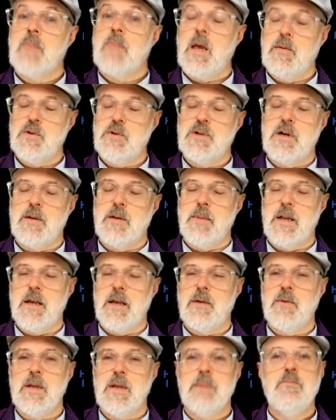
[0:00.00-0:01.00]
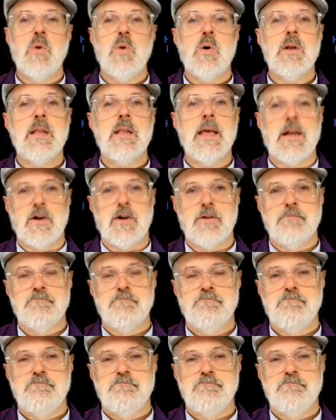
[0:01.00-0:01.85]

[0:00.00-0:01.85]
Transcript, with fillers: I will talk about equity more later.